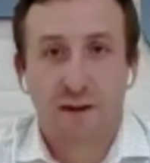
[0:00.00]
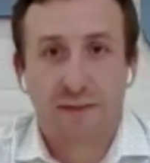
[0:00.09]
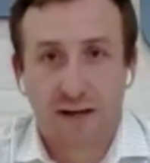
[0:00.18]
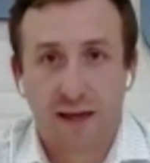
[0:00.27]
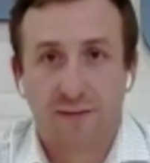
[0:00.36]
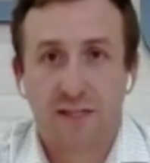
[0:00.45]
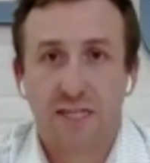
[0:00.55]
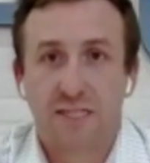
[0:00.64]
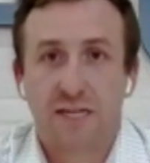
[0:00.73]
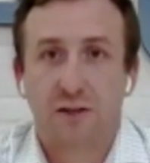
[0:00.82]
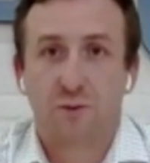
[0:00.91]
And again, the
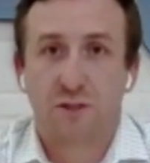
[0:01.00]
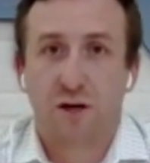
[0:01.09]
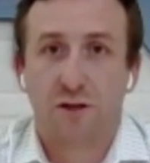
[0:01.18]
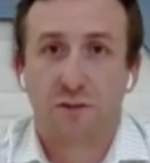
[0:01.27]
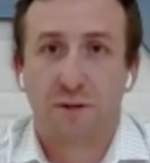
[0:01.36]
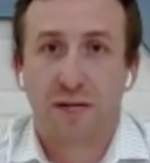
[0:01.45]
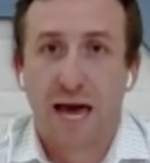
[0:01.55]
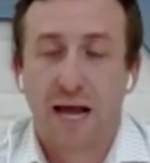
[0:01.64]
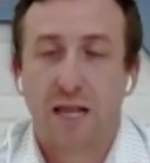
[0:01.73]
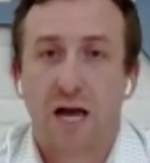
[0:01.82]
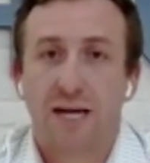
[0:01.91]
detailed results are being
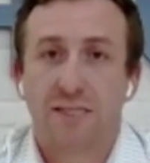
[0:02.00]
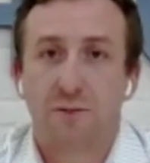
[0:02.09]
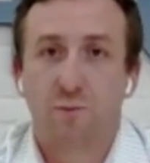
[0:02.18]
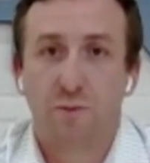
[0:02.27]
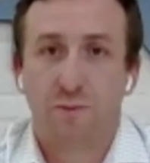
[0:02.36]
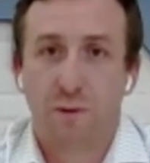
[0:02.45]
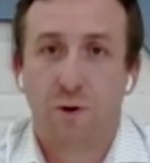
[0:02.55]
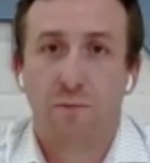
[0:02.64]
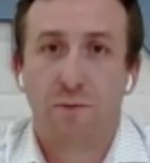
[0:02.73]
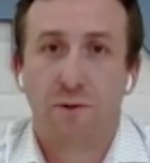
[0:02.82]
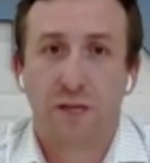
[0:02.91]
analyzed, and they will
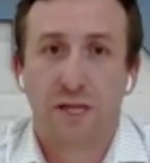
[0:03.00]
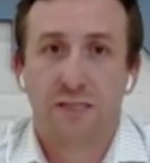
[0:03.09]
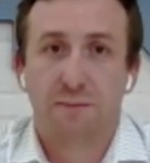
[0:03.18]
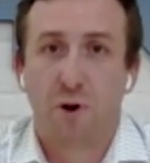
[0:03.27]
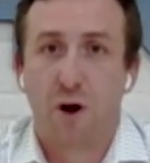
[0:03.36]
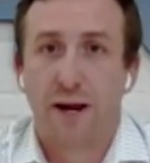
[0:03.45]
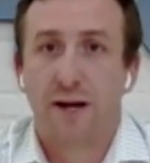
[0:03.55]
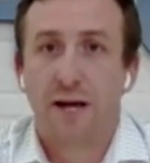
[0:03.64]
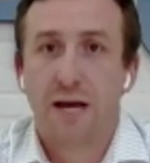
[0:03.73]
be released upon